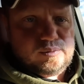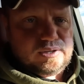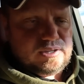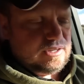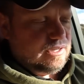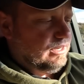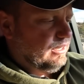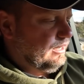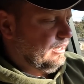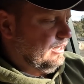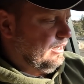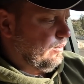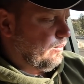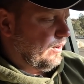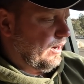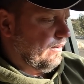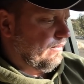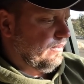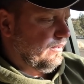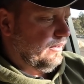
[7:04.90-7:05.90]
week
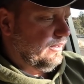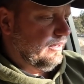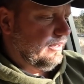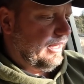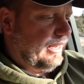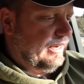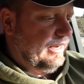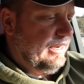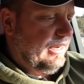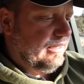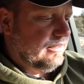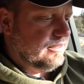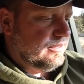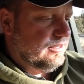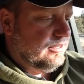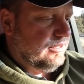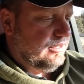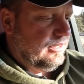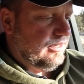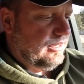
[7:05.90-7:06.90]
where I've got a
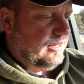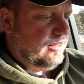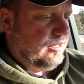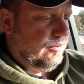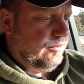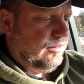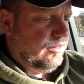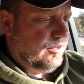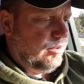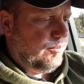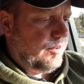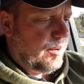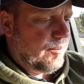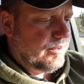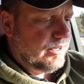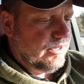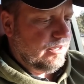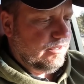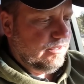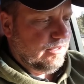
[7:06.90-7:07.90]
heat uh, th-
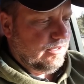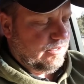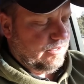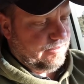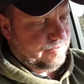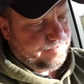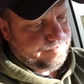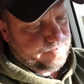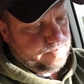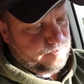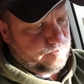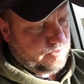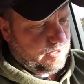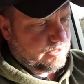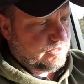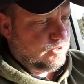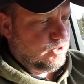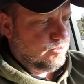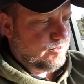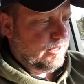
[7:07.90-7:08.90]
thermometer or
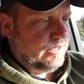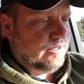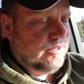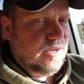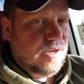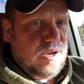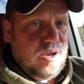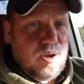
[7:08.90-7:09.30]
excuse me,